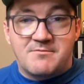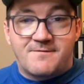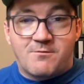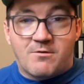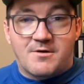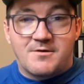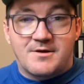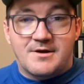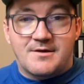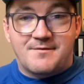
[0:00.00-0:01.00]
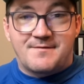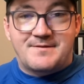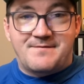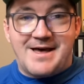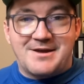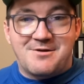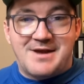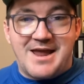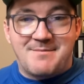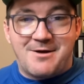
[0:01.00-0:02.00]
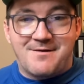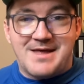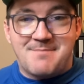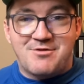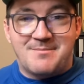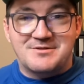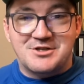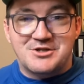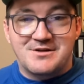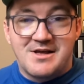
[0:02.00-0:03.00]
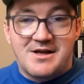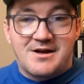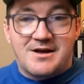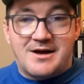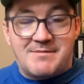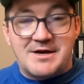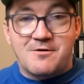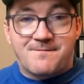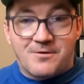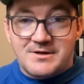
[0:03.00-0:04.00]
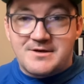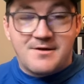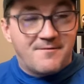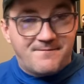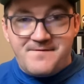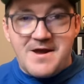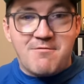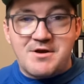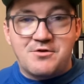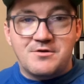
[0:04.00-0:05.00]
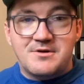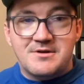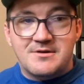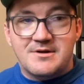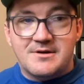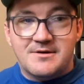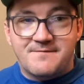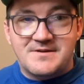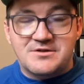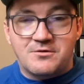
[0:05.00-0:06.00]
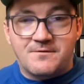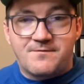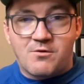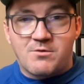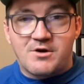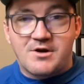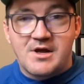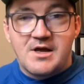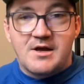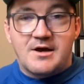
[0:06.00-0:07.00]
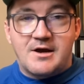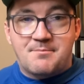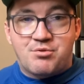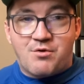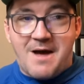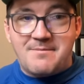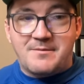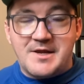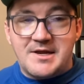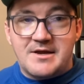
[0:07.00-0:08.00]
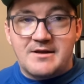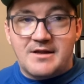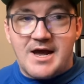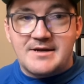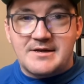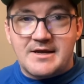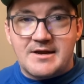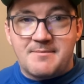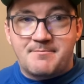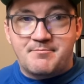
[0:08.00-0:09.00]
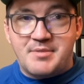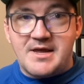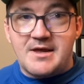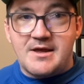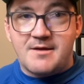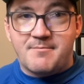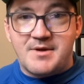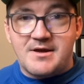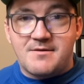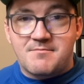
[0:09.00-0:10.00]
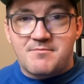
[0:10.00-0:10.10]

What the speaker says: before the value came out of that proposition. Michael Ferland, very good physical forward, probably in line to get a big